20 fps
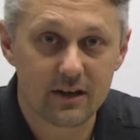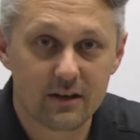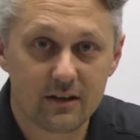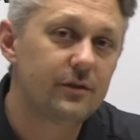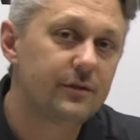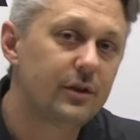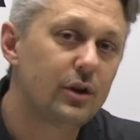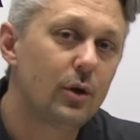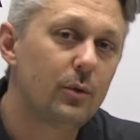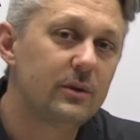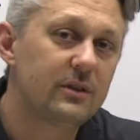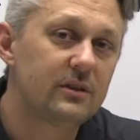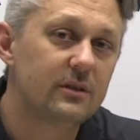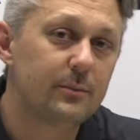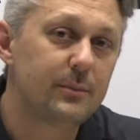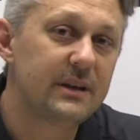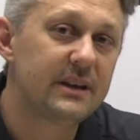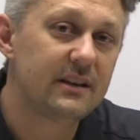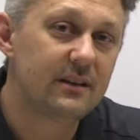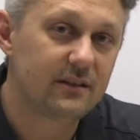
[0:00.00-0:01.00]
So if you go with the
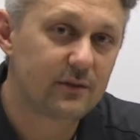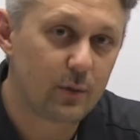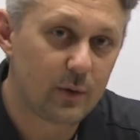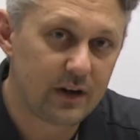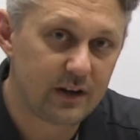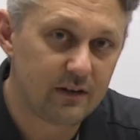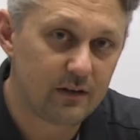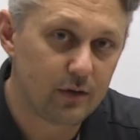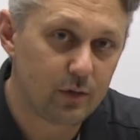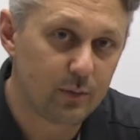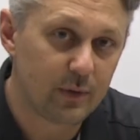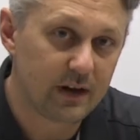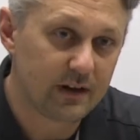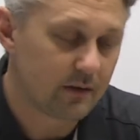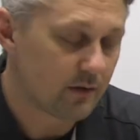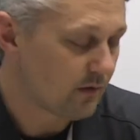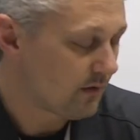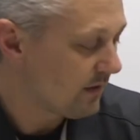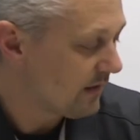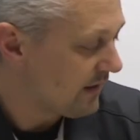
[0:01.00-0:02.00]
PS22
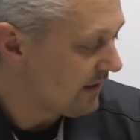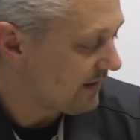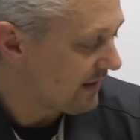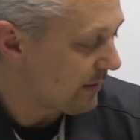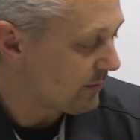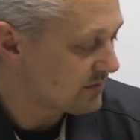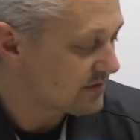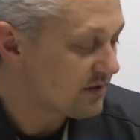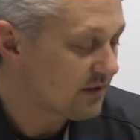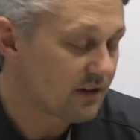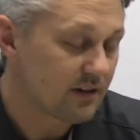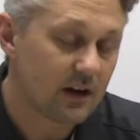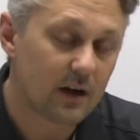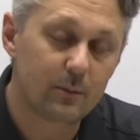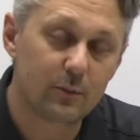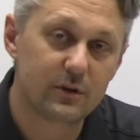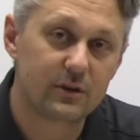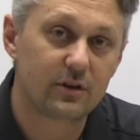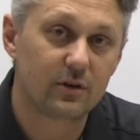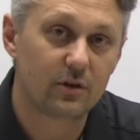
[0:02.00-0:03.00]
bundle, that one's going to come
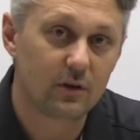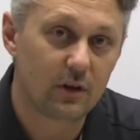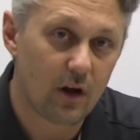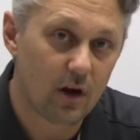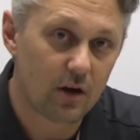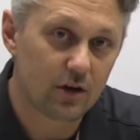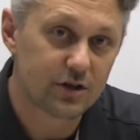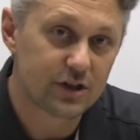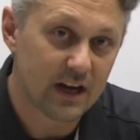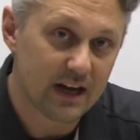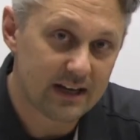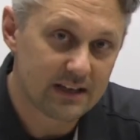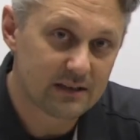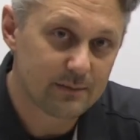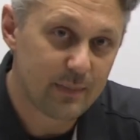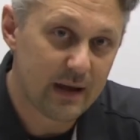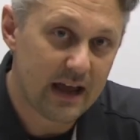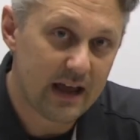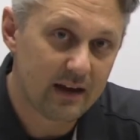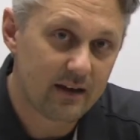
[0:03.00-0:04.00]
with their large ice
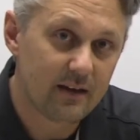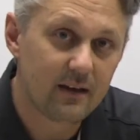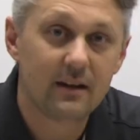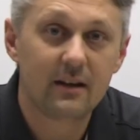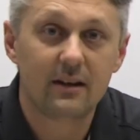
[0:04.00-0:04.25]
bag.